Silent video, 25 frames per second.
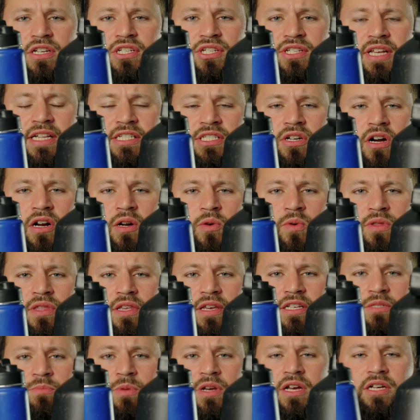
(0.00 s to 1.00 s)
to just get started with
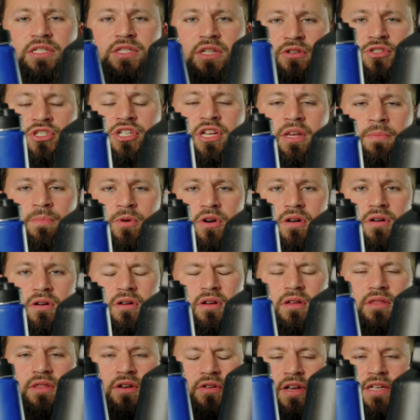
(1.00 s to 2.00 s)
these because they're cheaper,
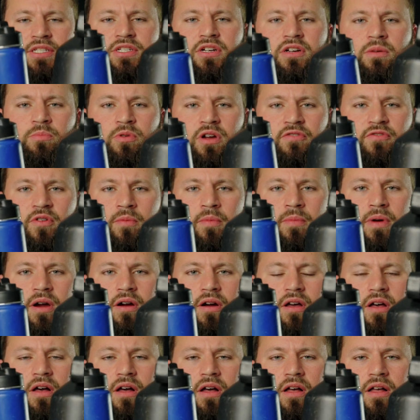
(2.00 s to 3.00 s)
they're easier to bring from
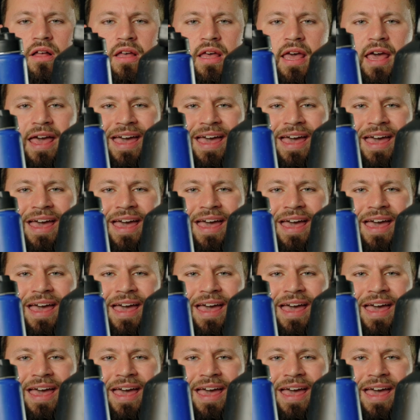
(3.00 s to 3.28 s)
America,